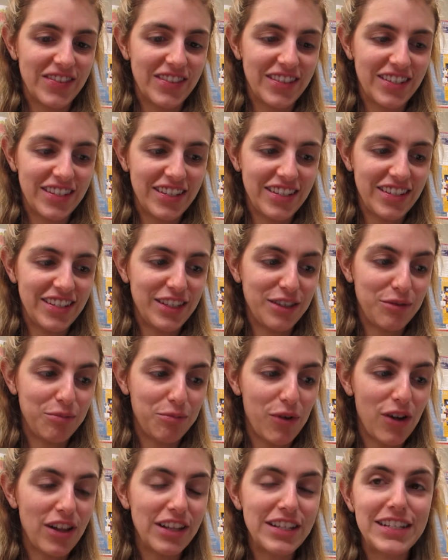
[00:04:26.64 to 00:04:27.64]
Because it
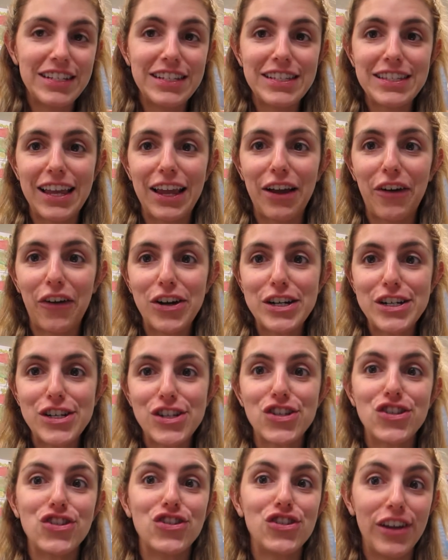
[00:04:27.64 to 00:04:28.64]
probably tastes like
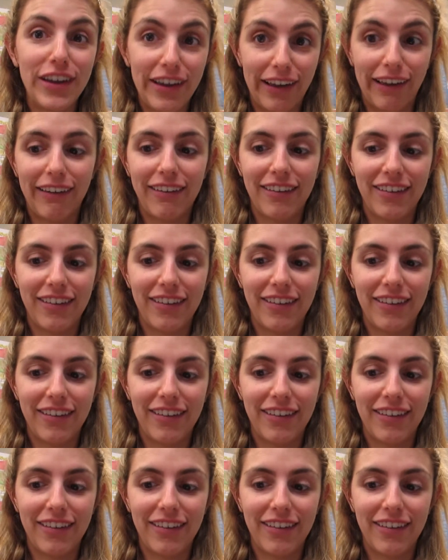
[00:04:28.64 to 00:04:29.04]
shit.